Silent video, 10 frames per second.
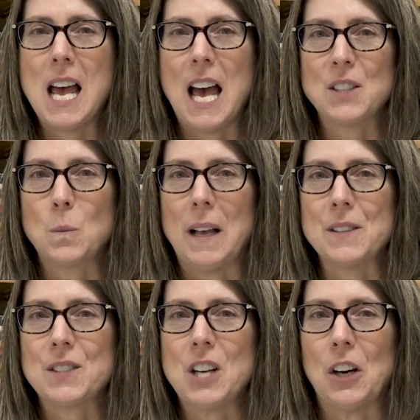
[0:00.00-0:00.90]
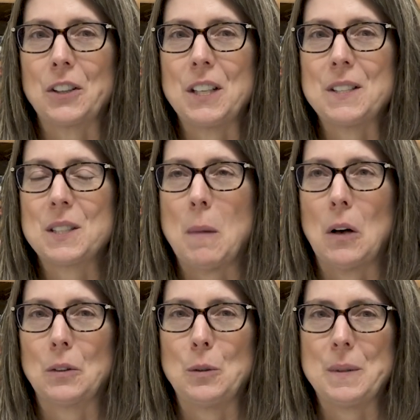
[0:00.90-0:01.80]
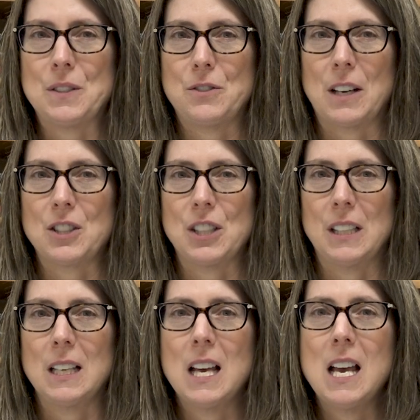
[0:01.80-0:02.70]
as well as targeted small group instruction,